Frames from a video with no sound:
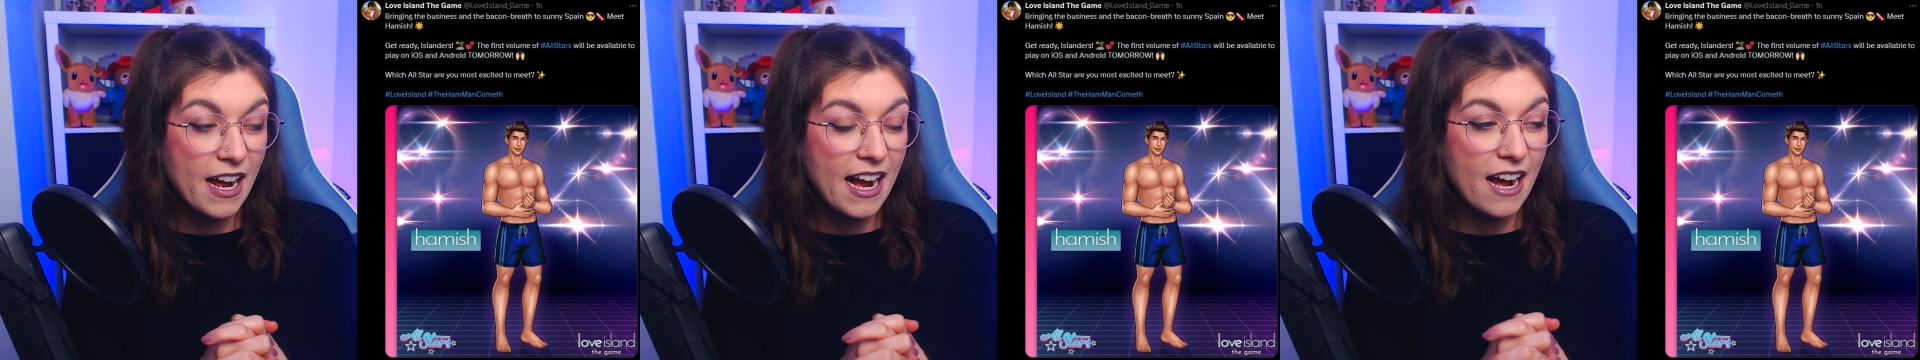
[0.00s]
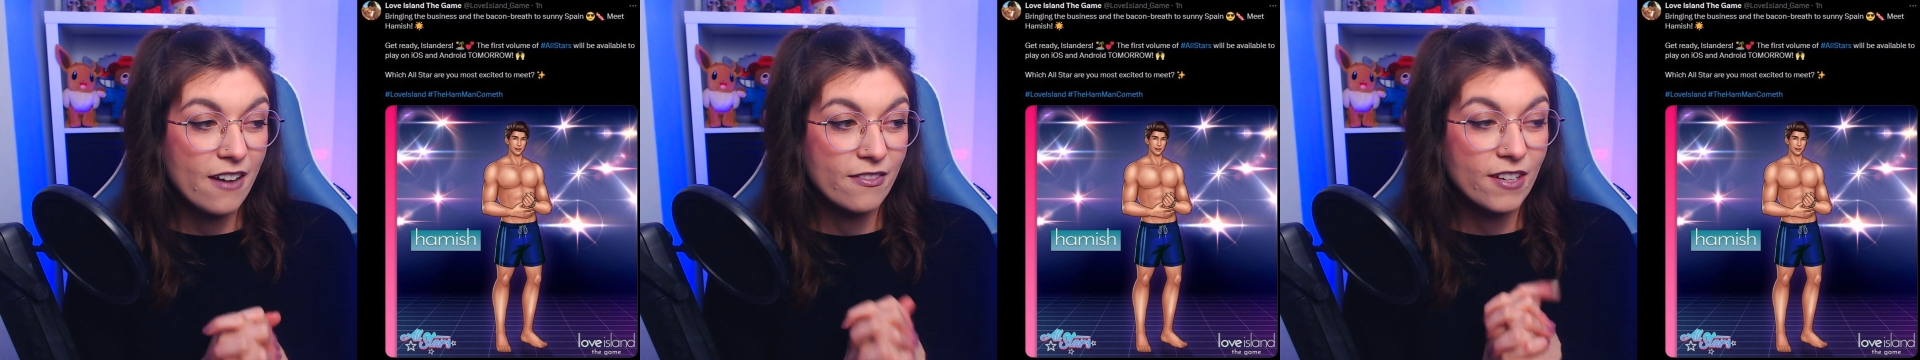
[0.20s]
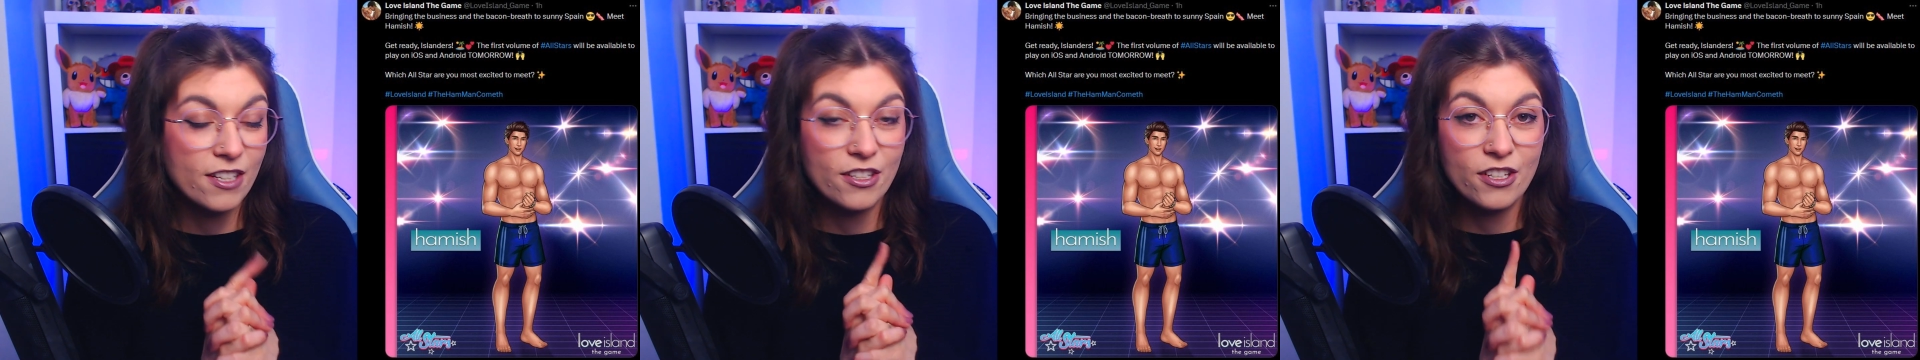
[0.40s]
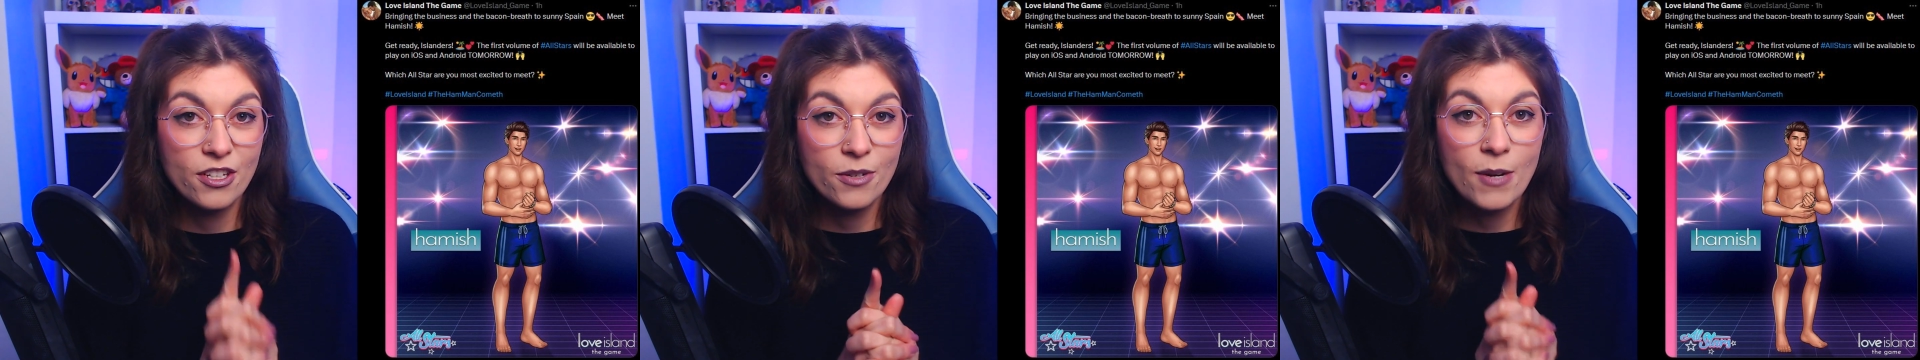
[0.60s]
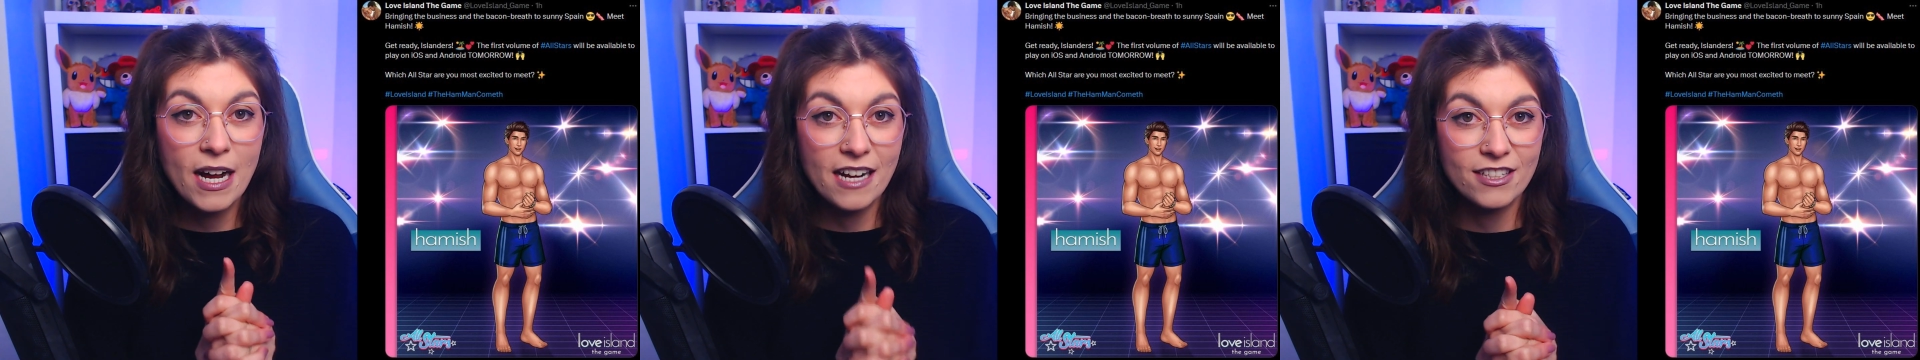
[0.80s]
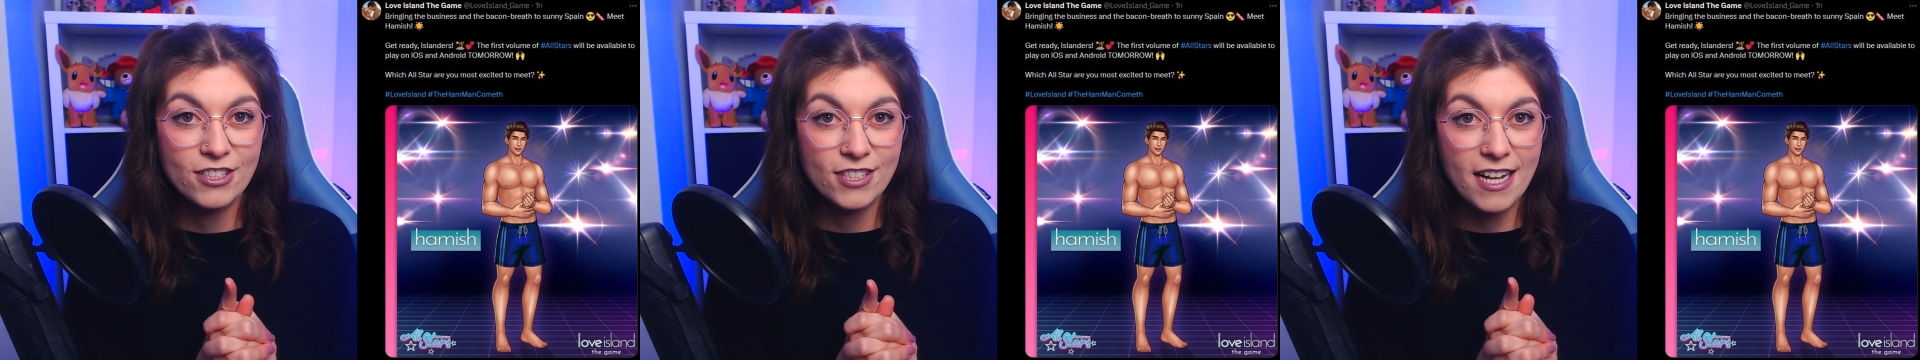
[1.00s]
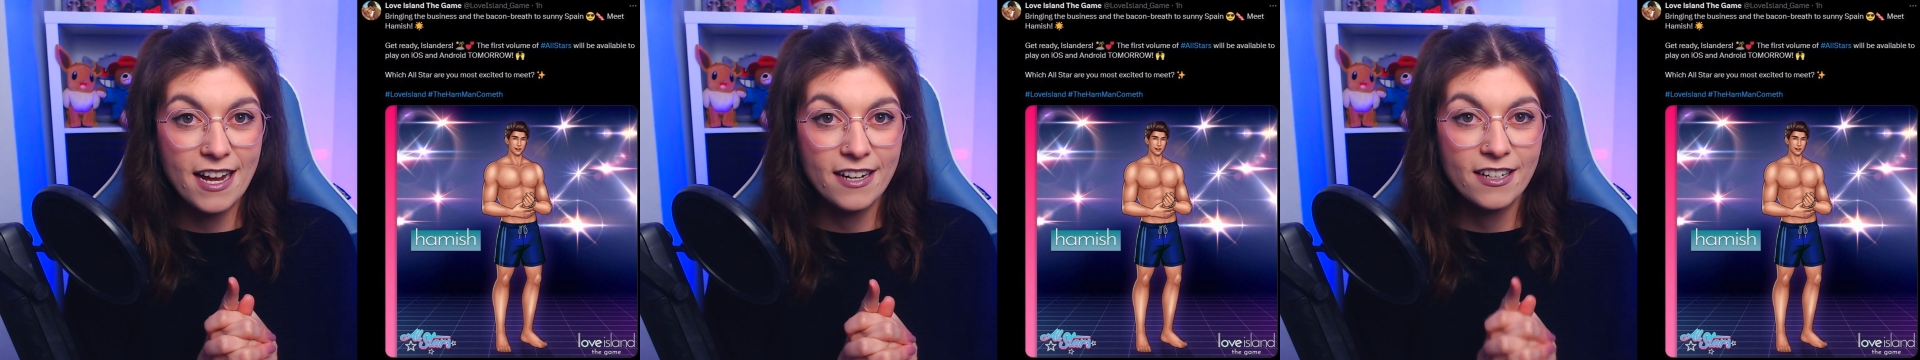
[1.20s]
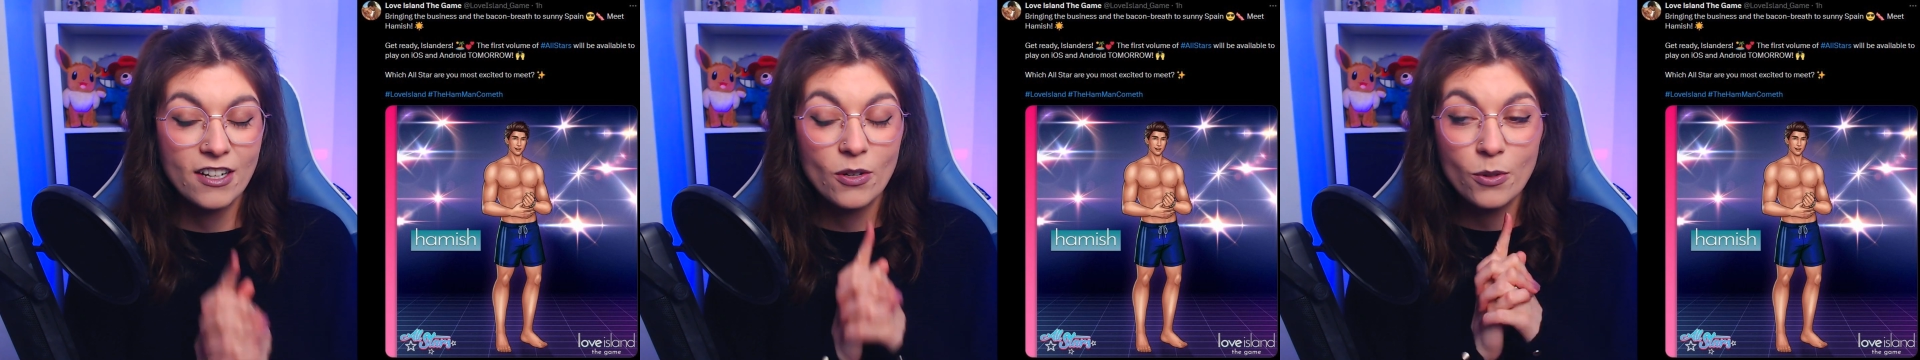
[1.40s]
have a new hashtag.